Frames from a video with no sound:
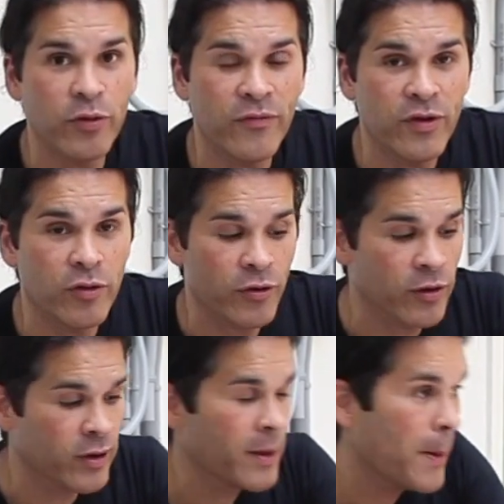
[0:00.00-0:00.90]
the
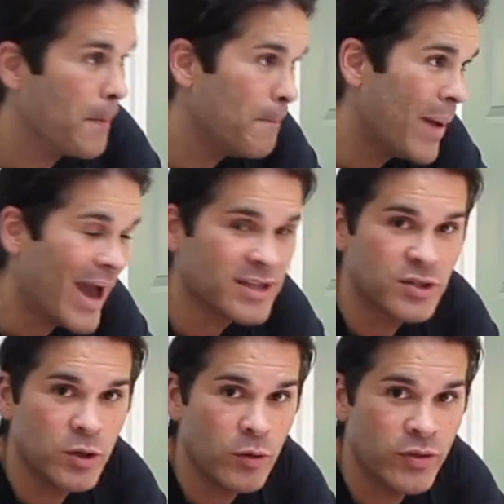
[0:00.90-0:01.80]
filter, back
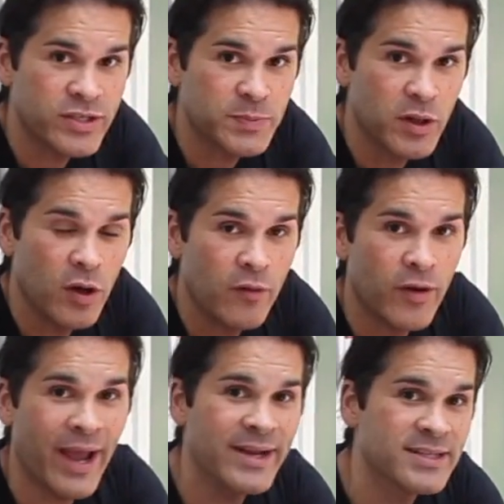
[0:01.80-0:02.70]
to the
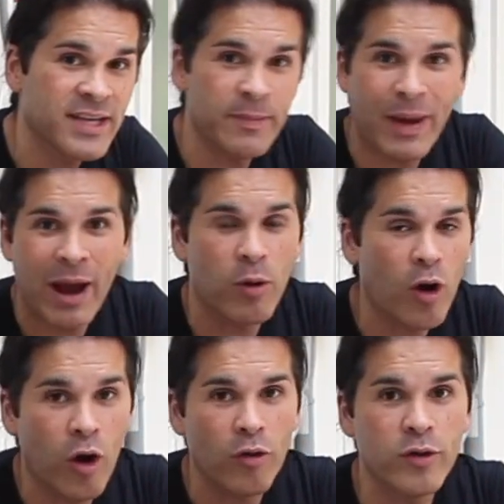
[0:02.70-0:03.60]
spillover, and it's going to power
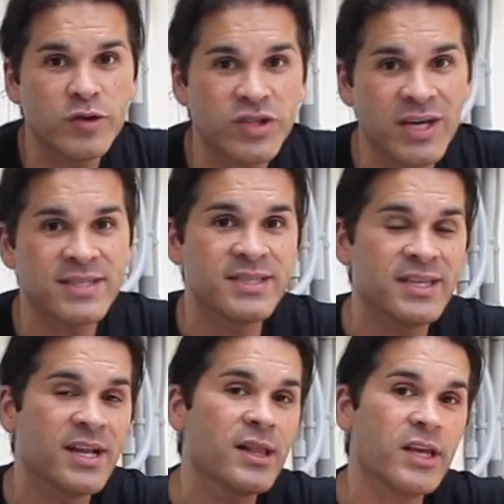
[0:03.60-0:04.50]
all those jets and
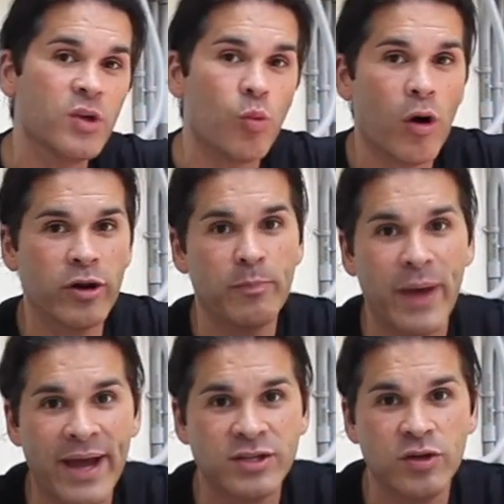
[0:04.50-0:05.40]
send clean water
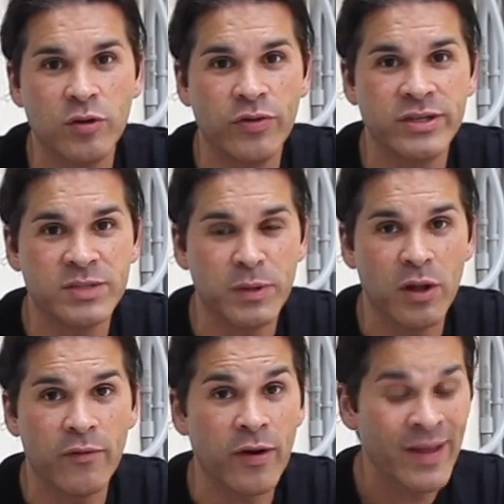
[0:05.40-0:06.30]
back to the
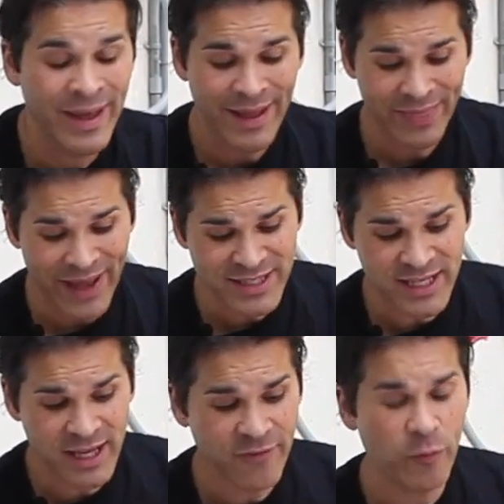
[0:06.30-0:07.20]
spillover. That's
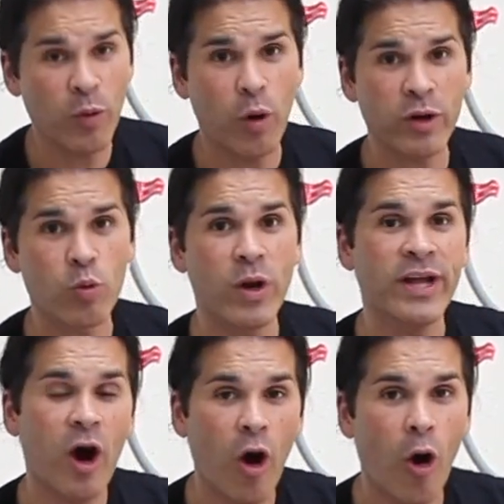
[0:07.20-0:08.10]
if we want to run
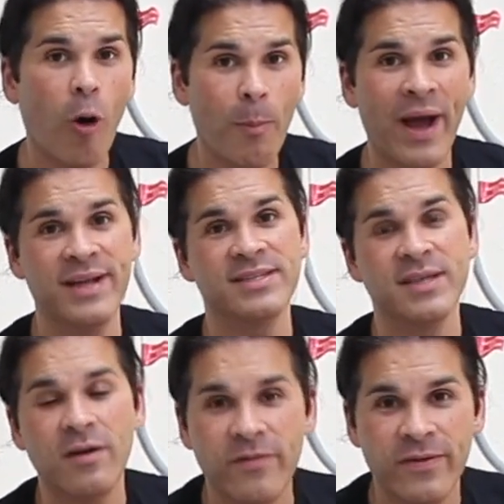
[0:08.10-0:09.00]
it all by
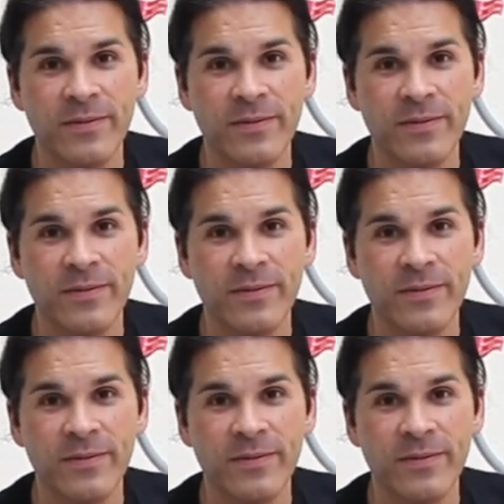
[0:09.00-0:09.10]
itself.